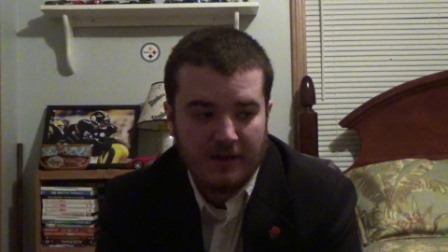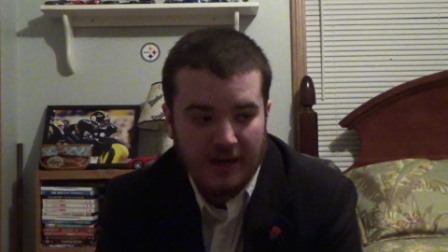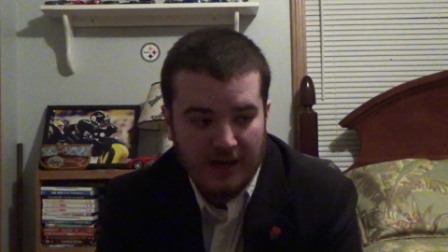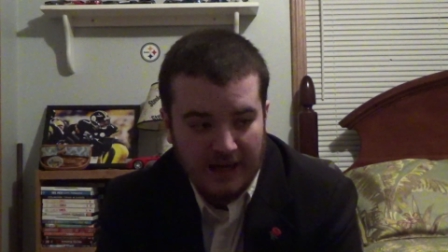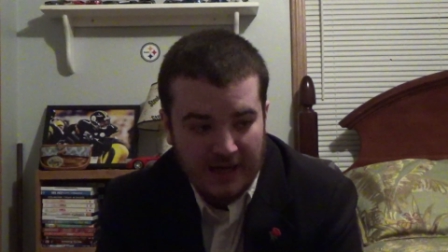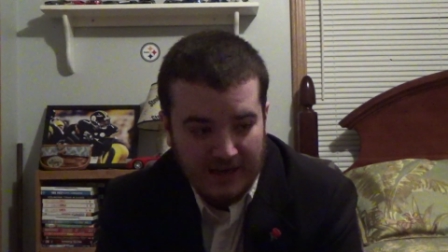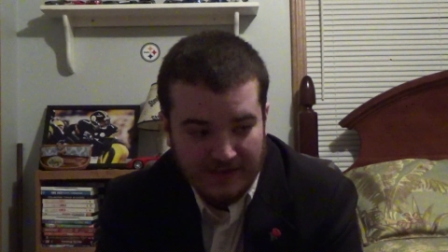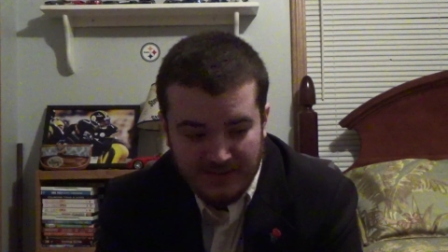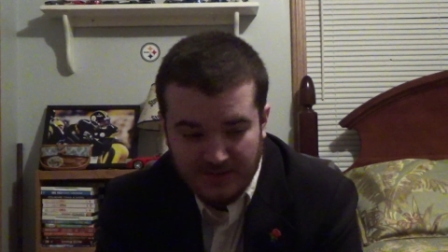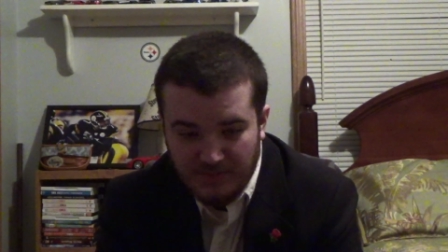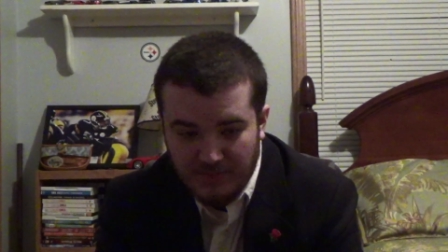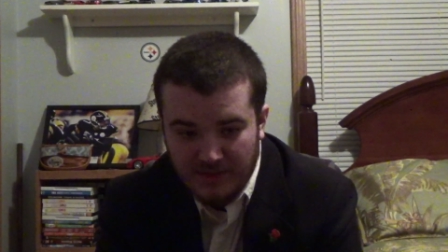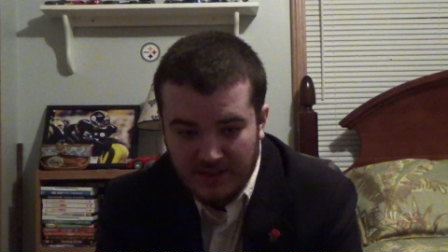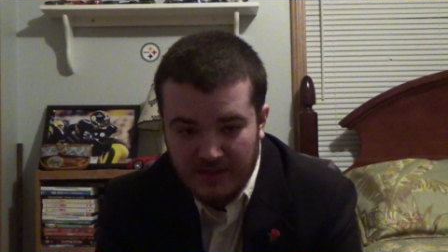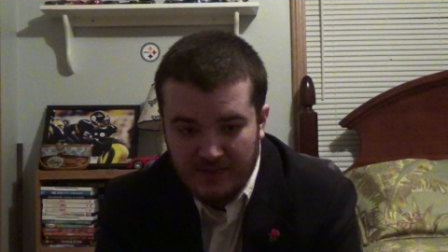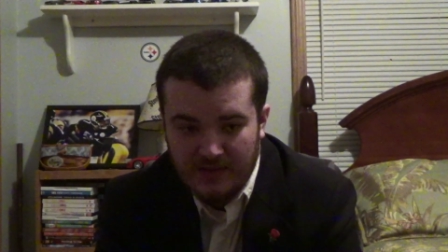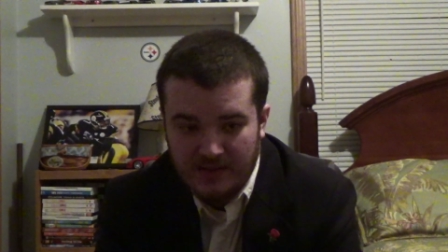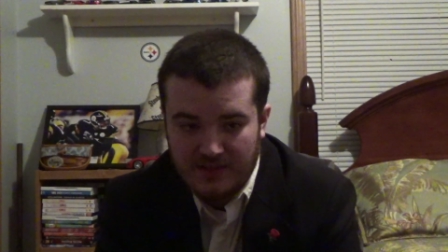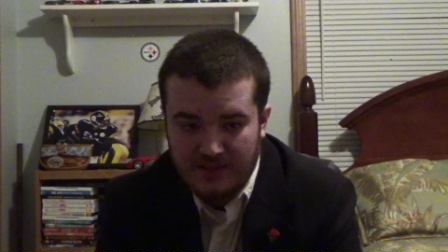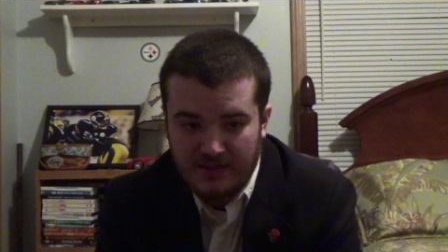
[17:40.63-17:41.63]
I have to
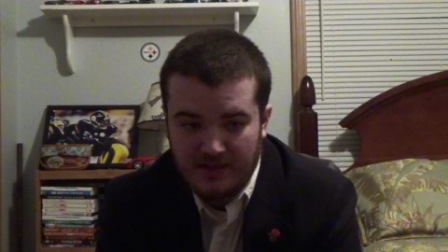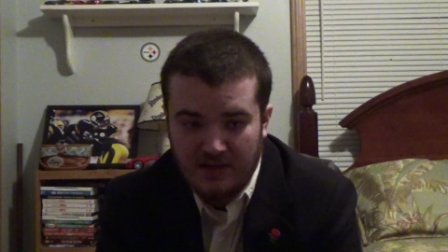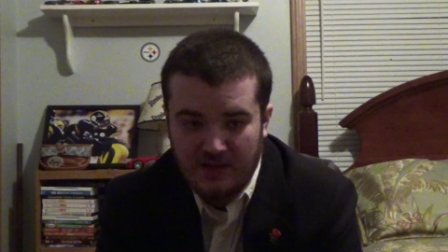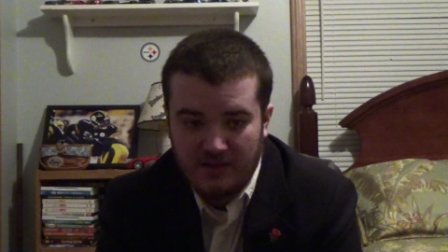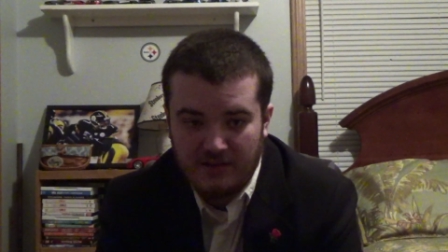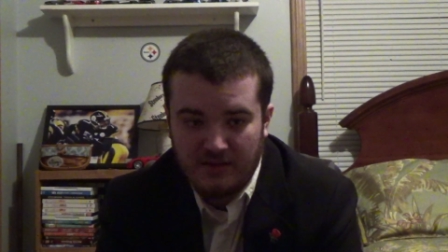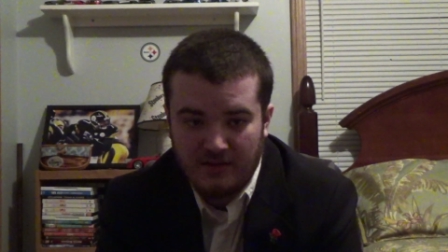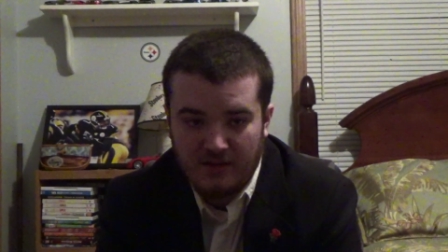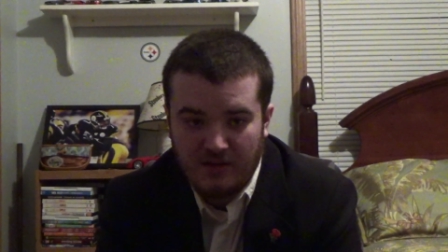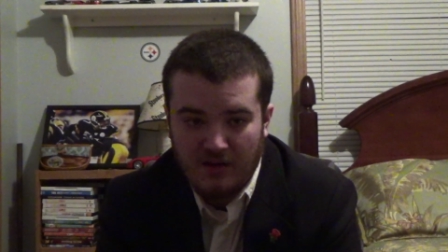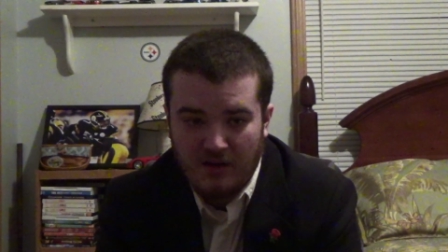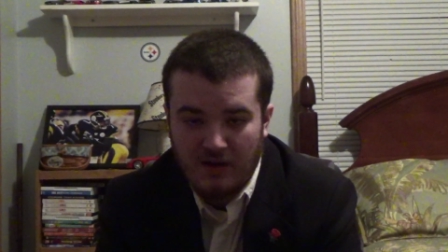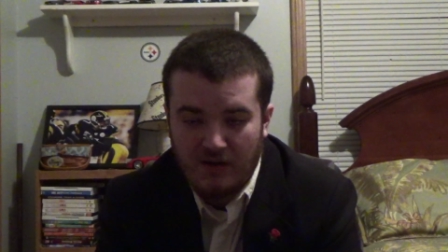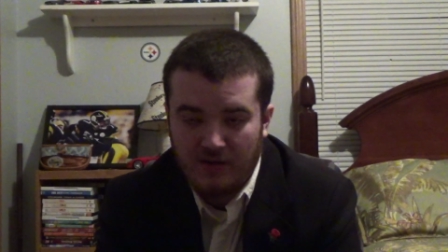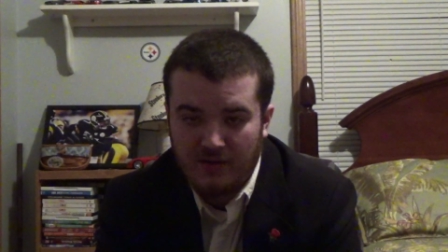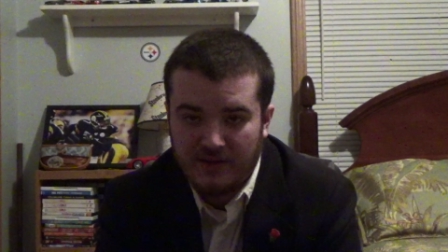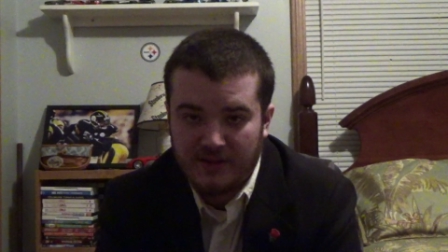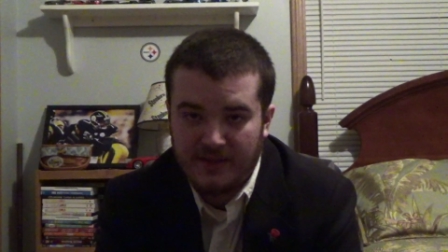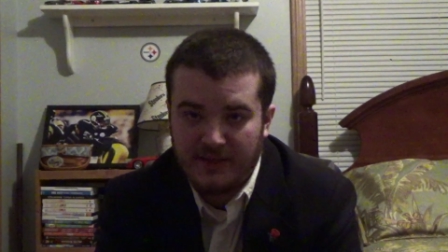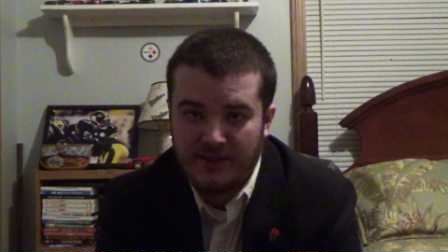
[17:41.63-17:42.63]
believe that's not
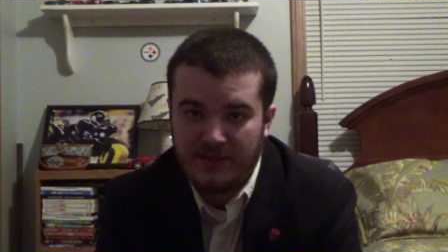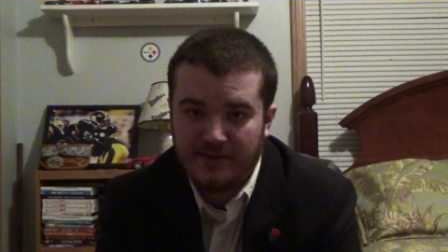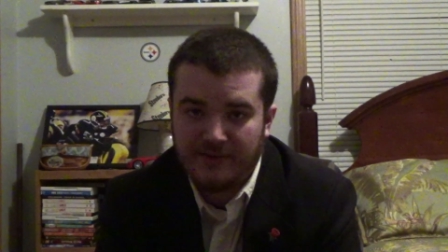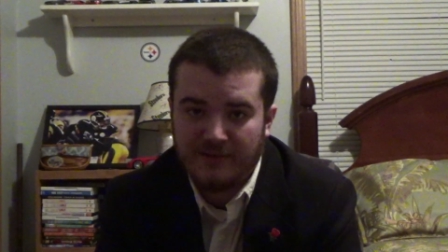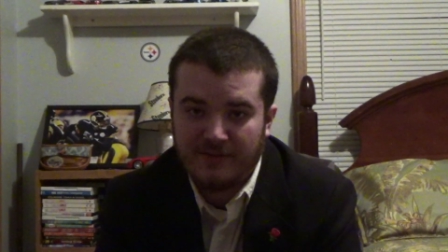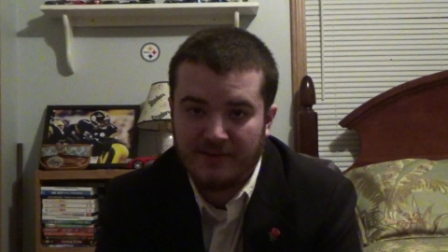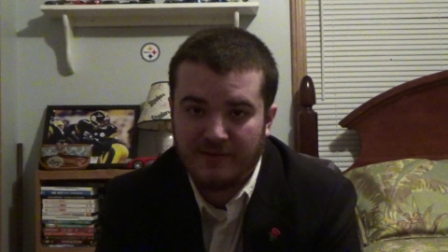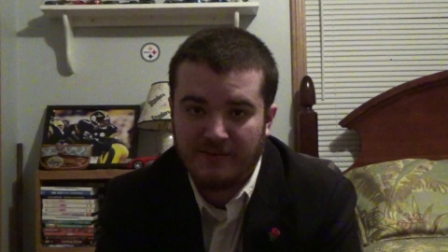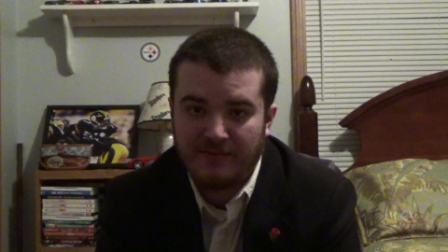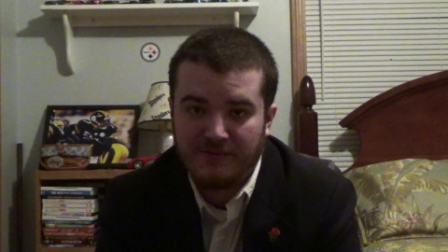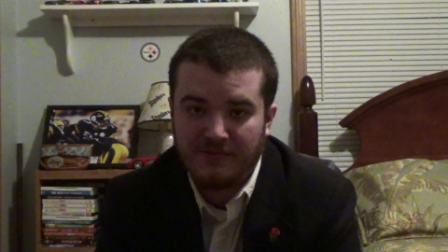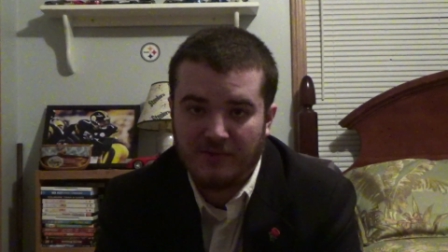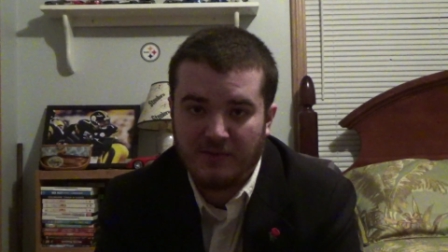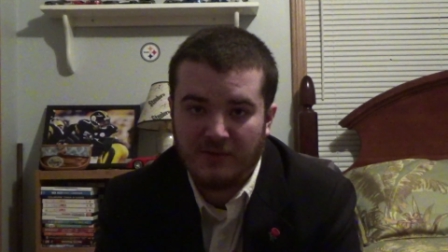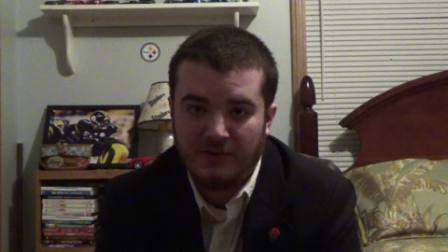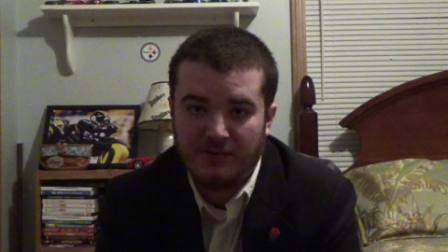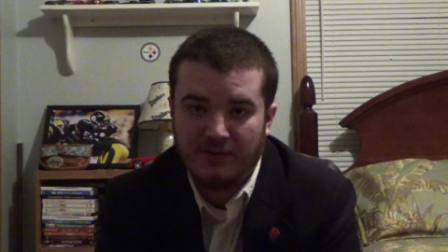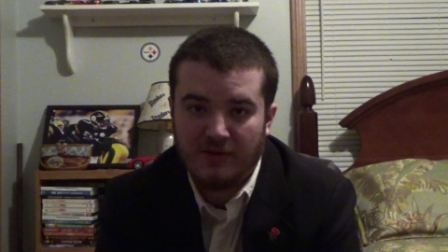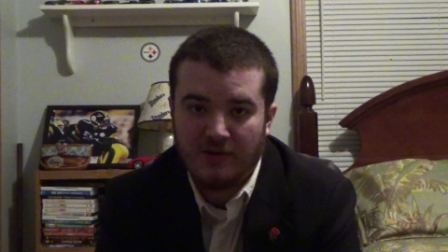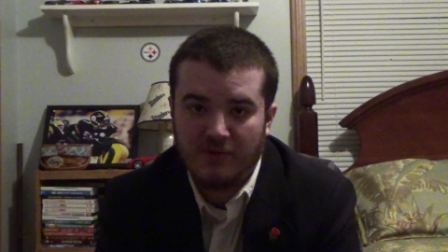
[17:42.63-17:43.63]
all here
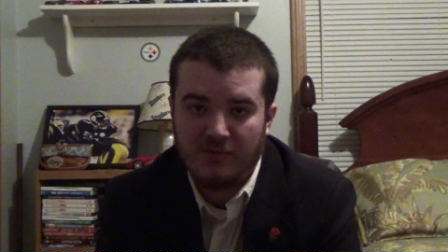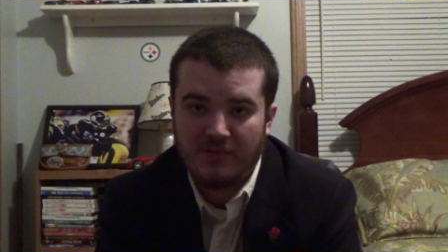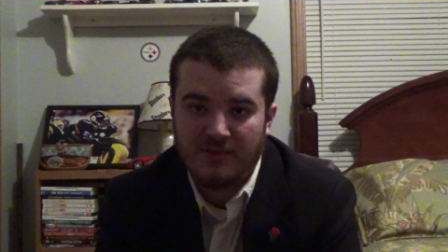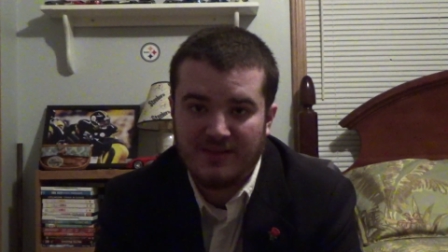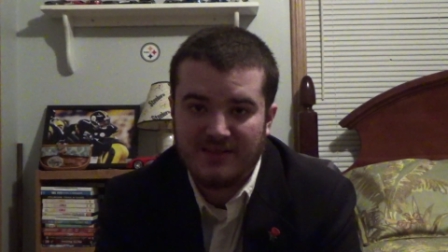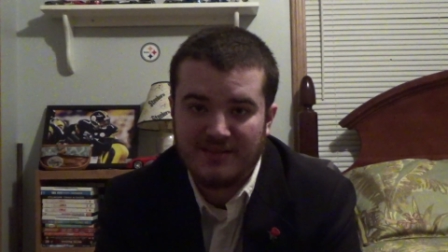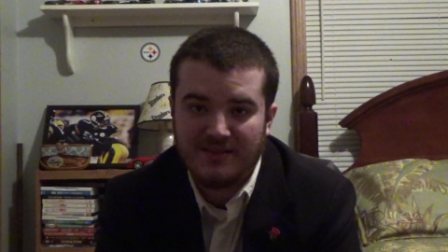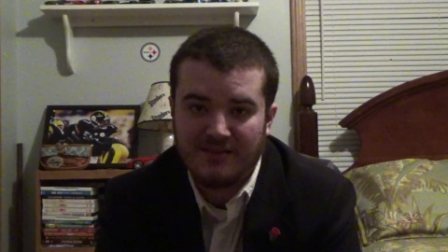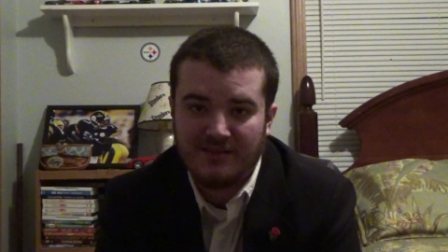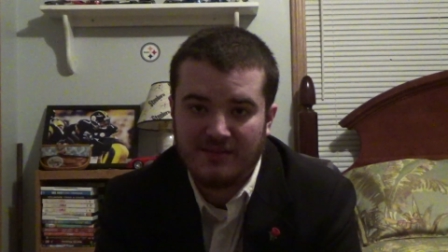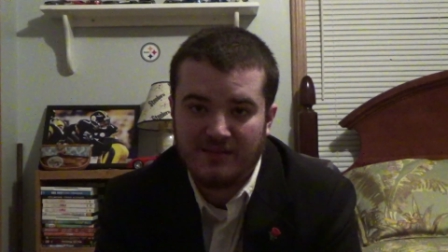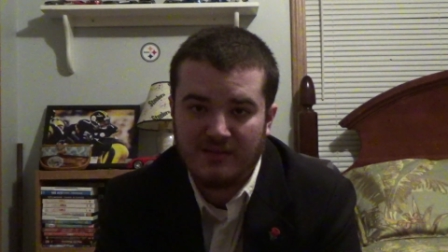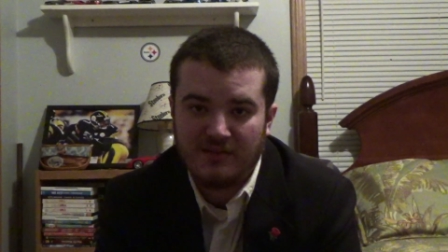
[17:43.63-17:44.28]
for no reason.